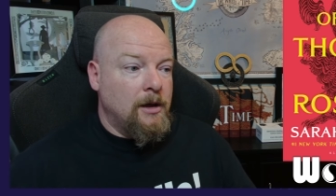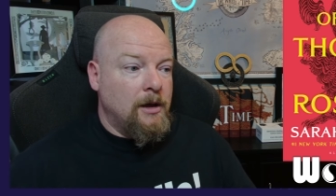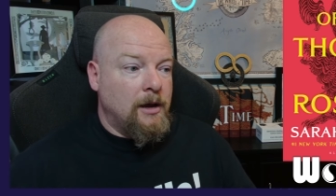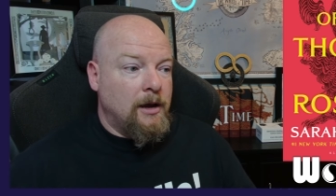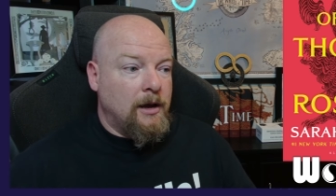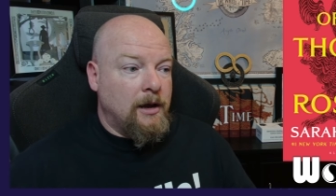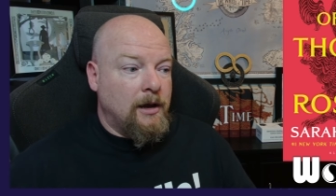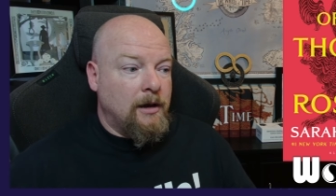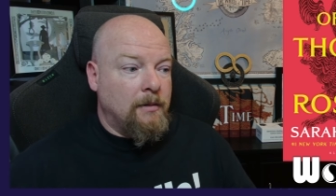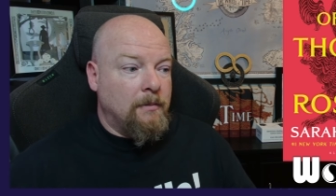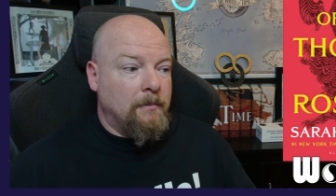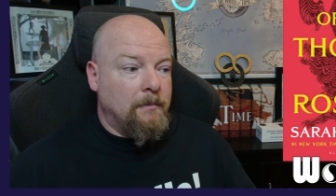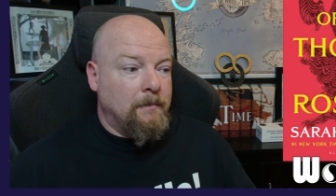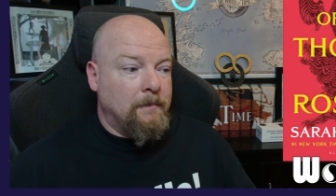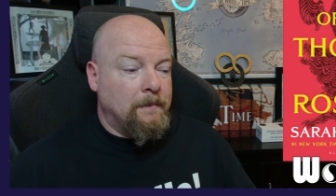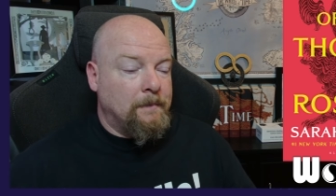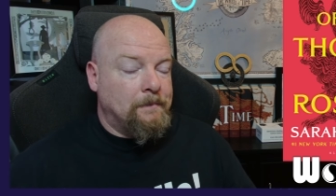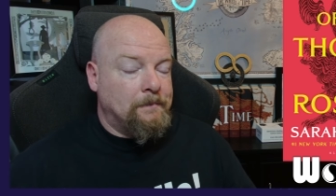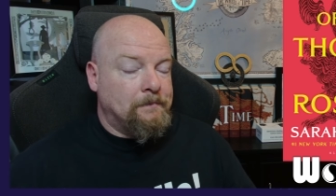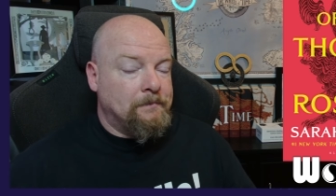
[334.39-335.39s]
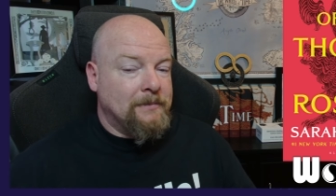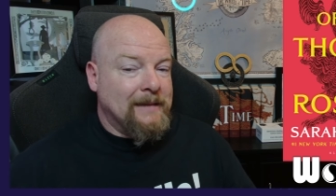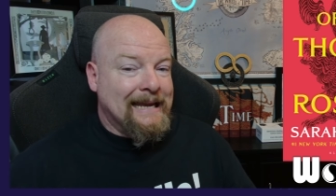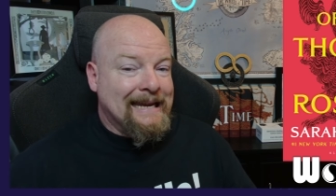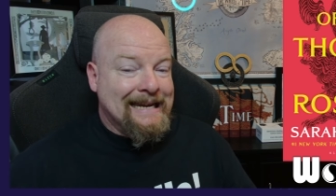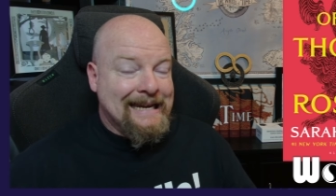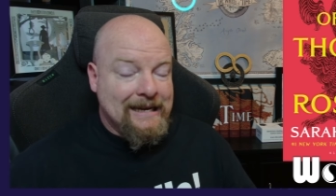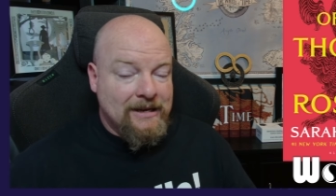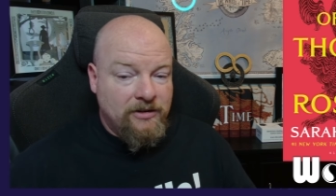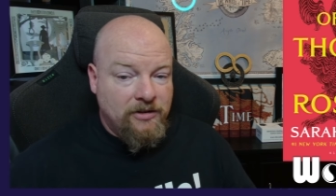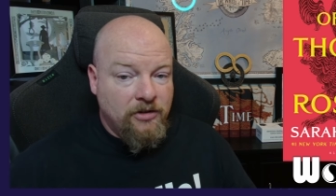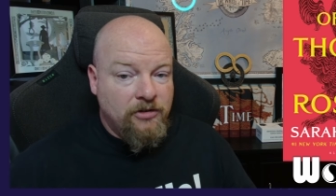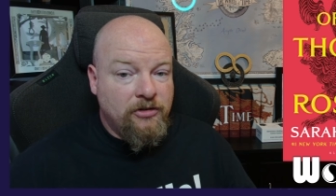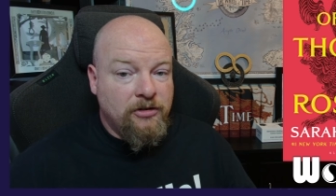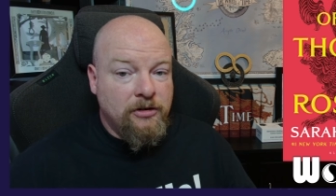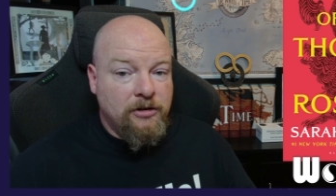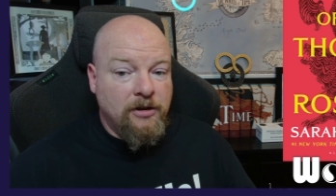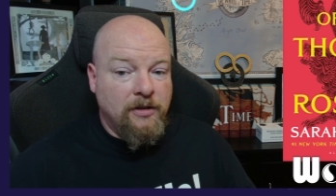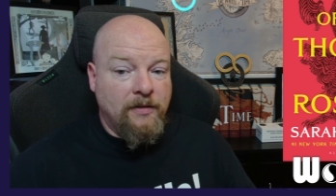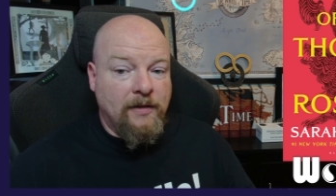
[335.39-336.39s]
Um, in
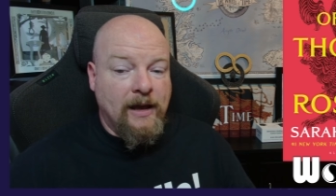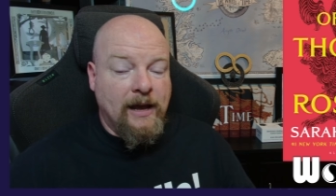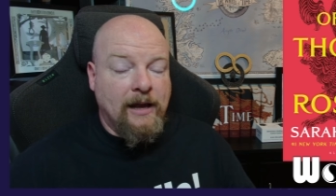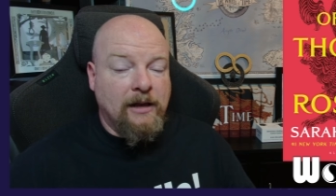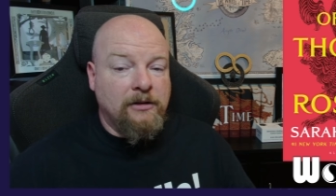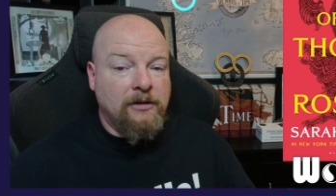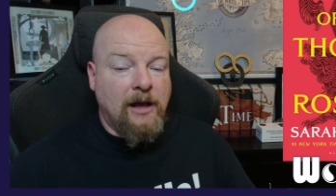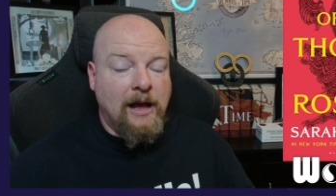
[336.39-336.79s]
addition to that,